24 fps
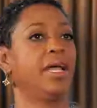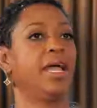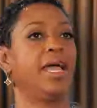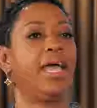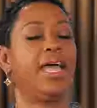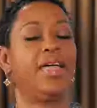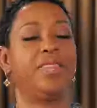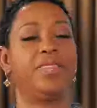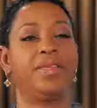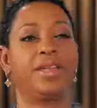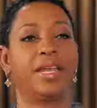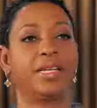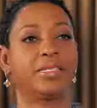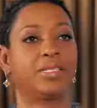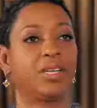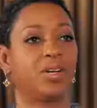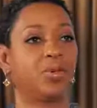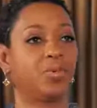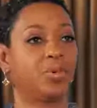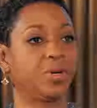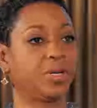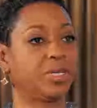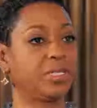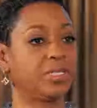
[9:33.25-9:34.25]
And then I started
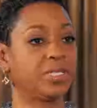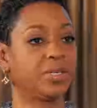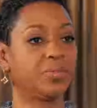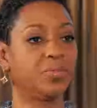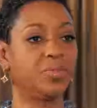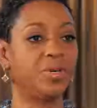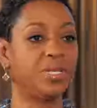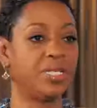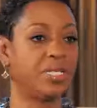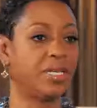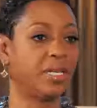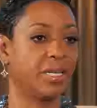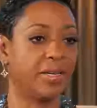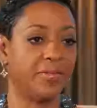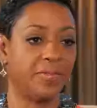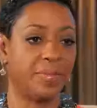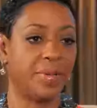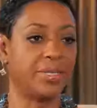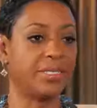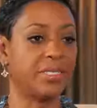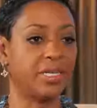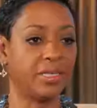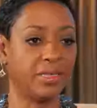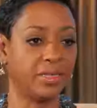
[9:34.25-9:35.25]
working some retail.
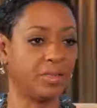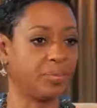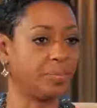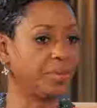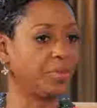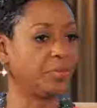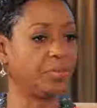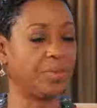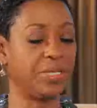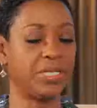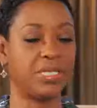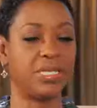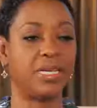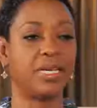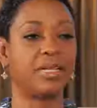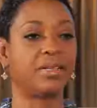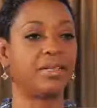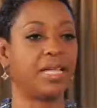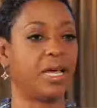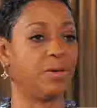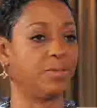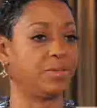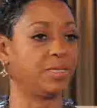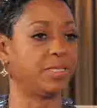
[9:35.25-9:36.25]
Everybody's done a little bit of retail.
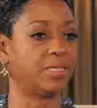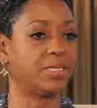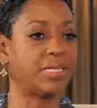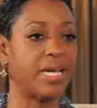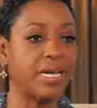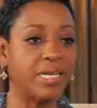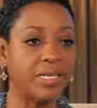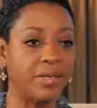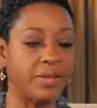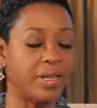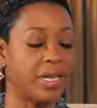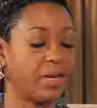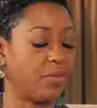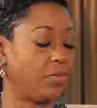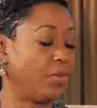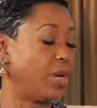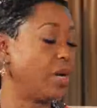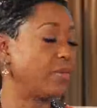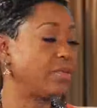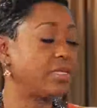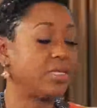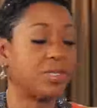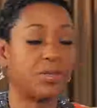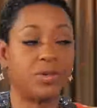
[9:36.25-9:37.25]
I was excited to that. When I
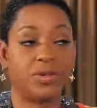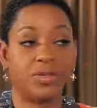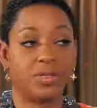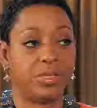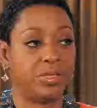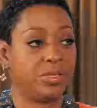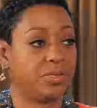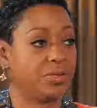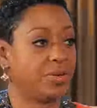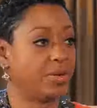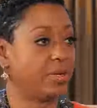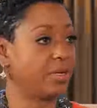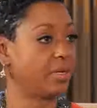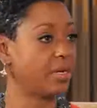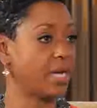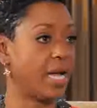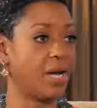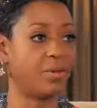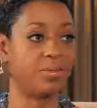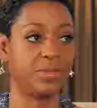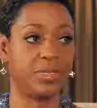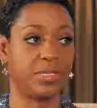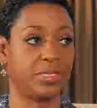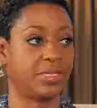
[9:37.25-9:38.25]
was at the grocery store,
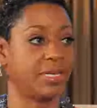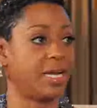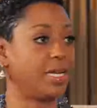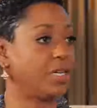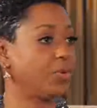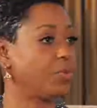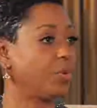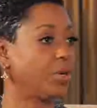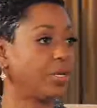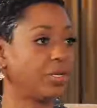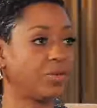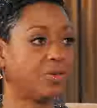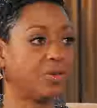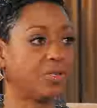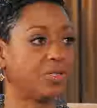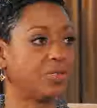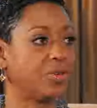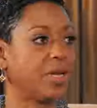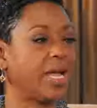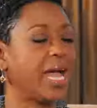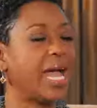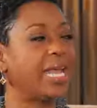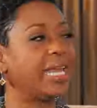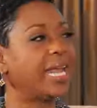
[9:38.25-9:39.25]
I was excited to work at the grocery
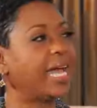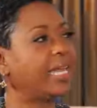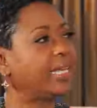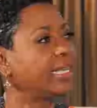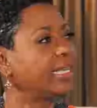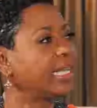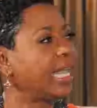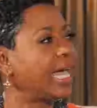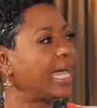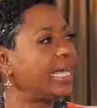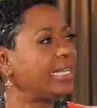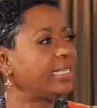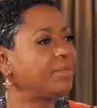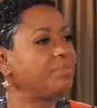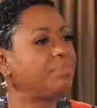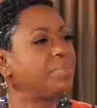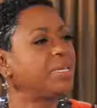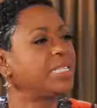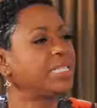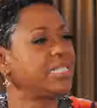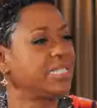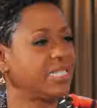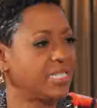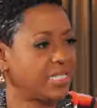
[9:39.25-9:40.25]
store. And I like
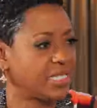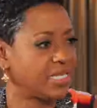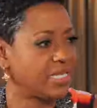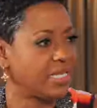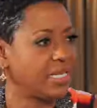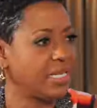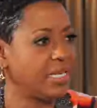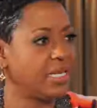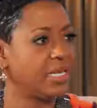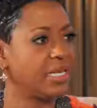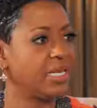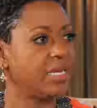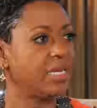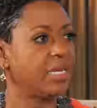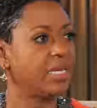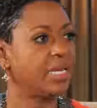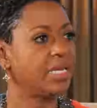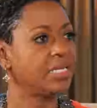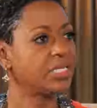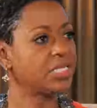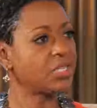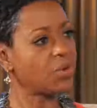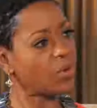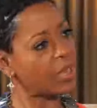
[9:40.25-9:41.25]
business.
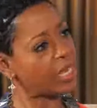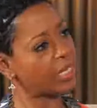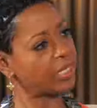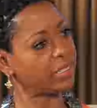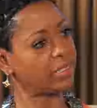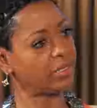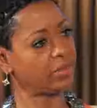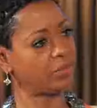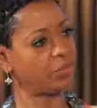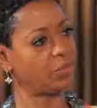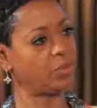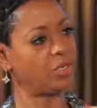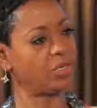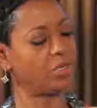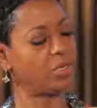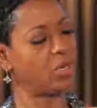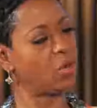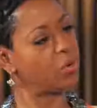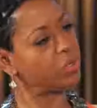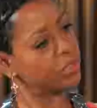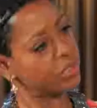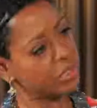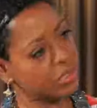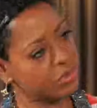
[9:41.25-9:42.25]
So I would
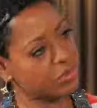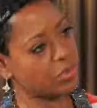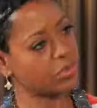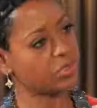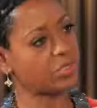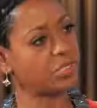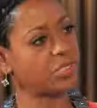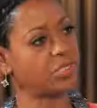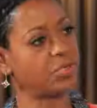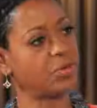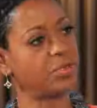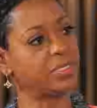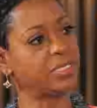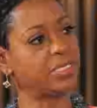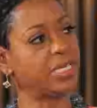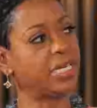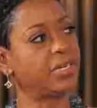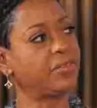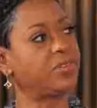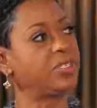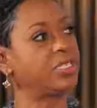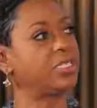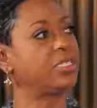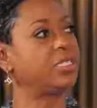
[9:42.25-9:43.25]
go into the grocery store, instead
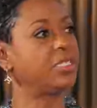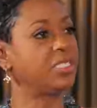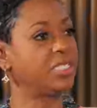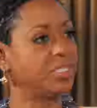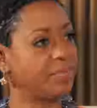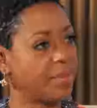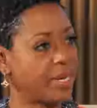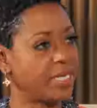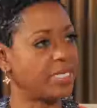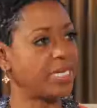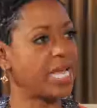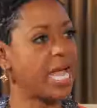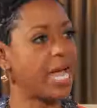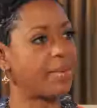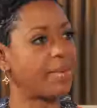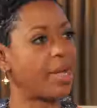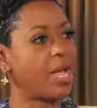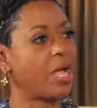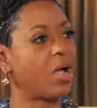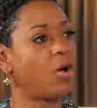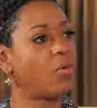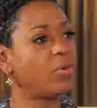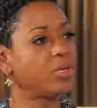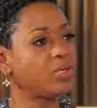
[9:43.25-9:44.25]
of just, this is my job,
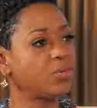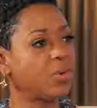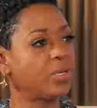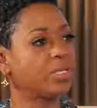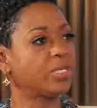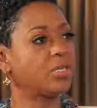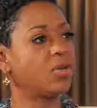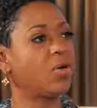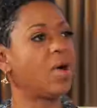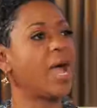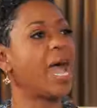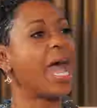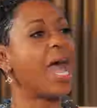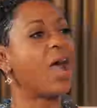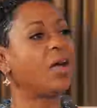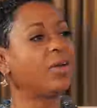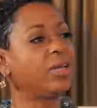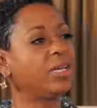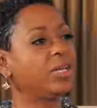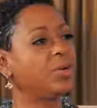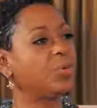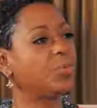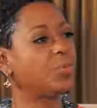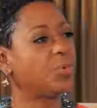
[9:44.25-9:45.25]
I always wanted to know, how
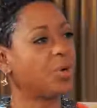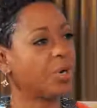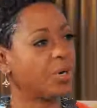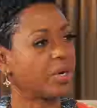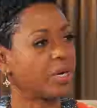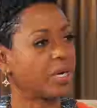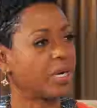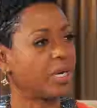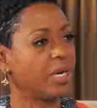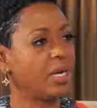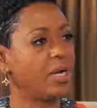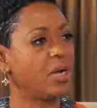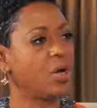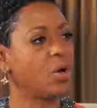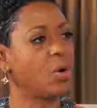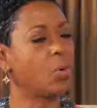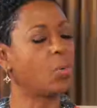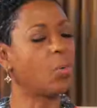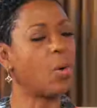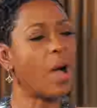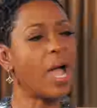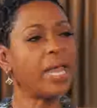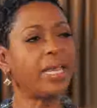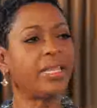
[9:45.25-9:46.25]
did it work?
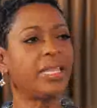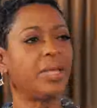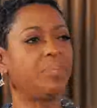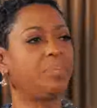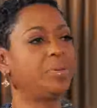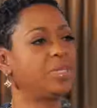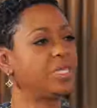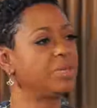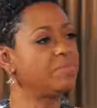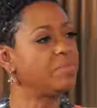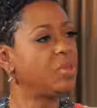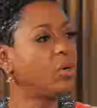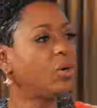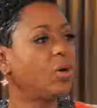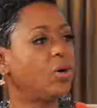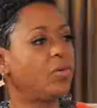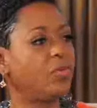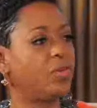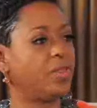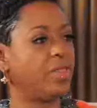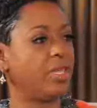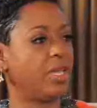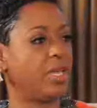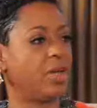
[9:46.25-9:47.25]
Why did they put the milk
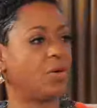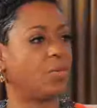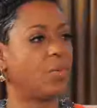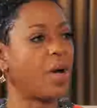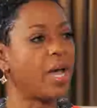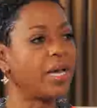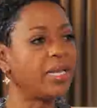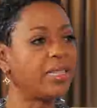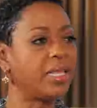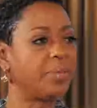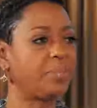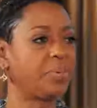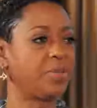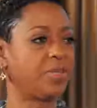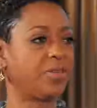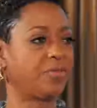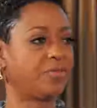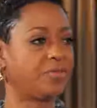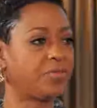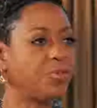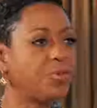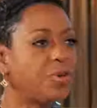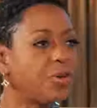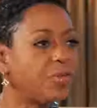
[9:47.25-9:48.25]
over there? Why did they put the
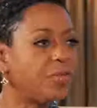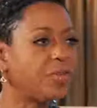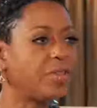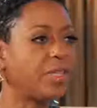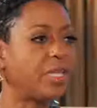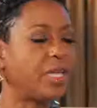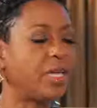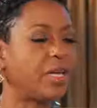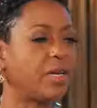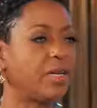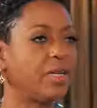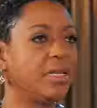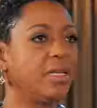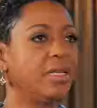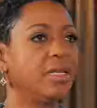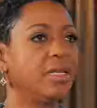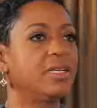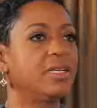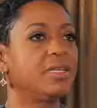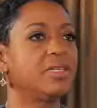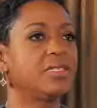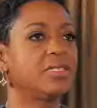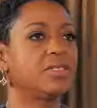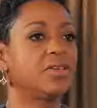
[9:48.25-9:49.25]
fruit over there?
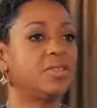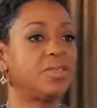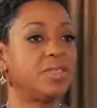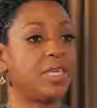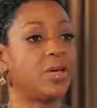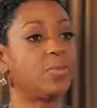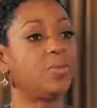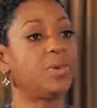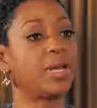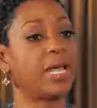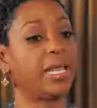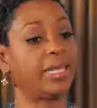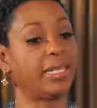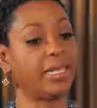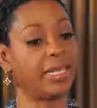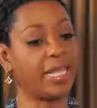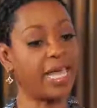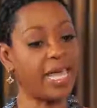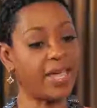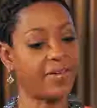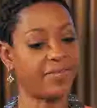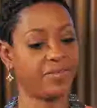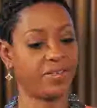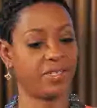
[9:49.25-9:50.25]
So then when I
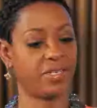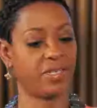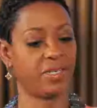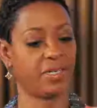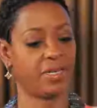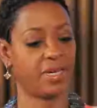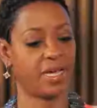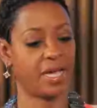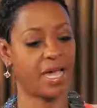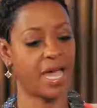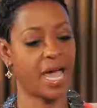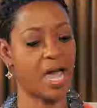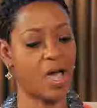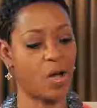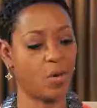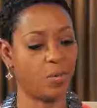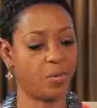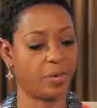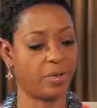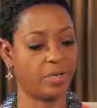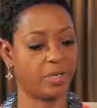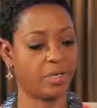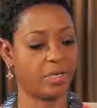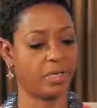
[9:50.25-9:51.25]
left
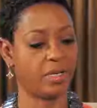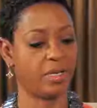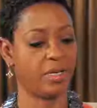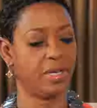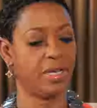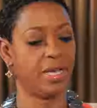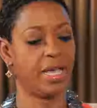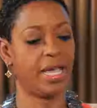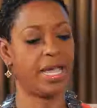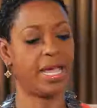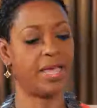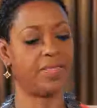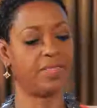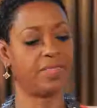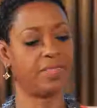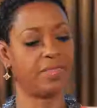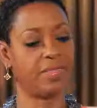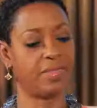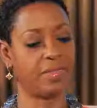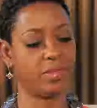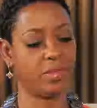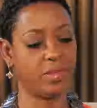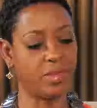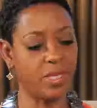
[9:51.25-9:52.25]
Howard and
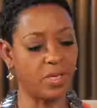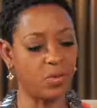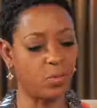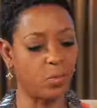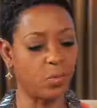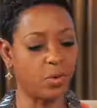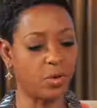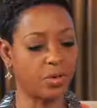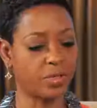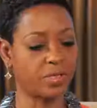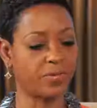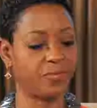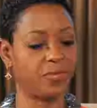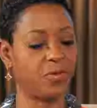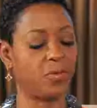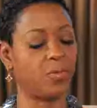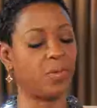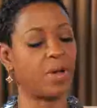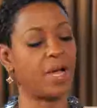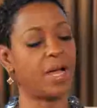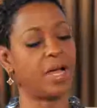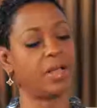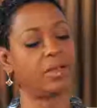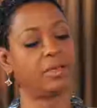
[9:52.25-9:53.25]
then worked for a
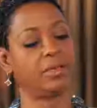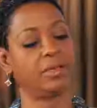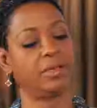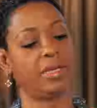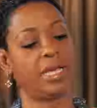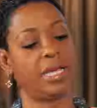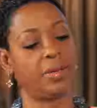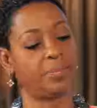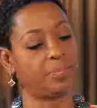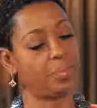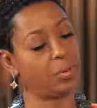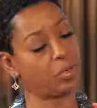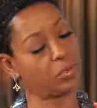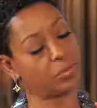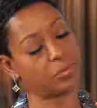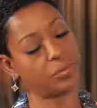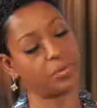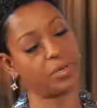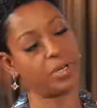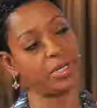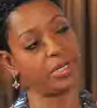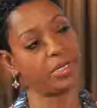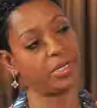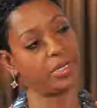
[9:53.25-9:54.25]
while at
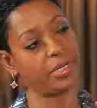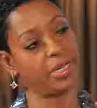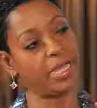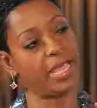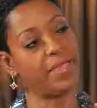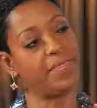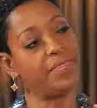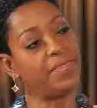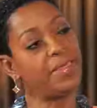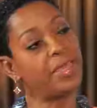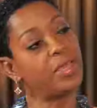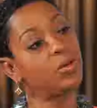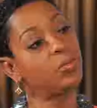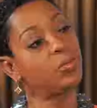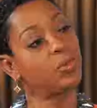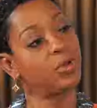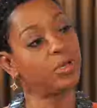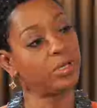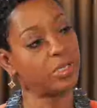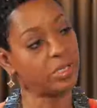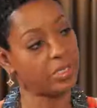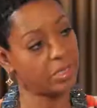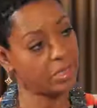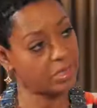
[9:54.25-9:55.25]
Polaroid and then
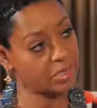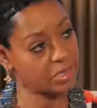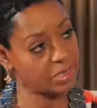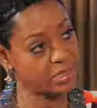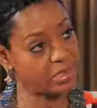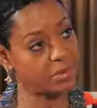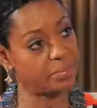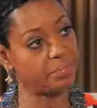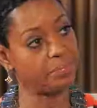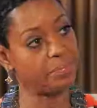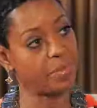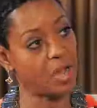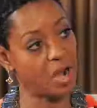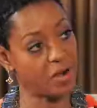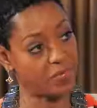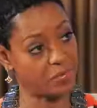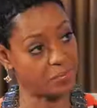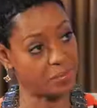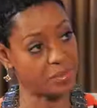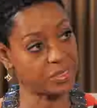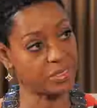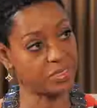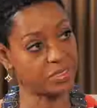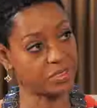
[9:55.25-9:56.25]
went to
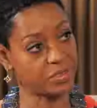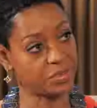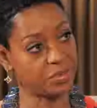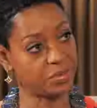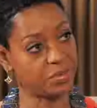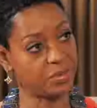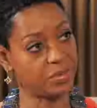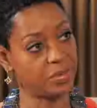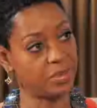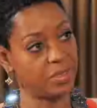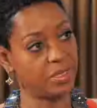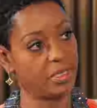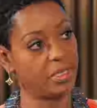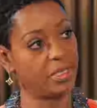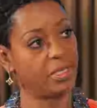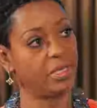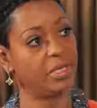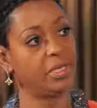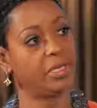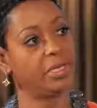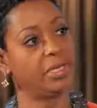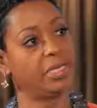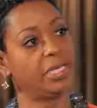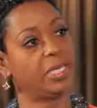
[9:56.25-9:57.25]
Harvard Business School,
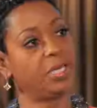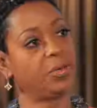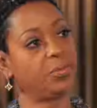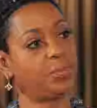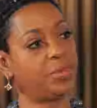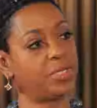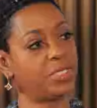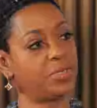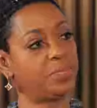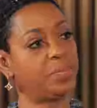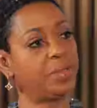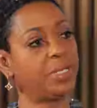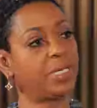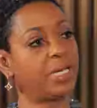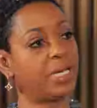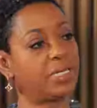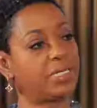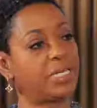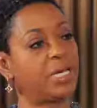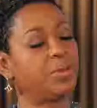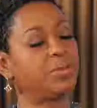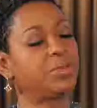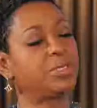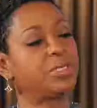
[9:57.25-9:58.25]
It was
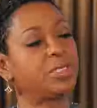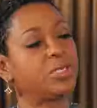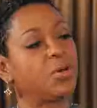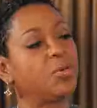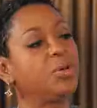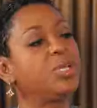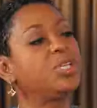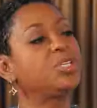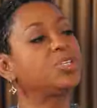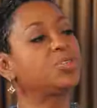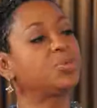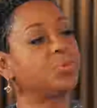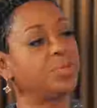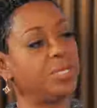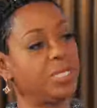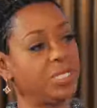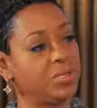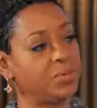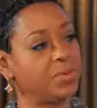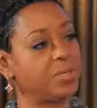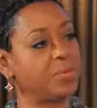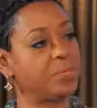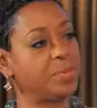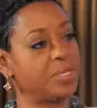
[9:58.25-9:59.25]
because I was so intrigued
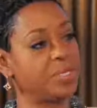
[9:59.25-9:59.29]
with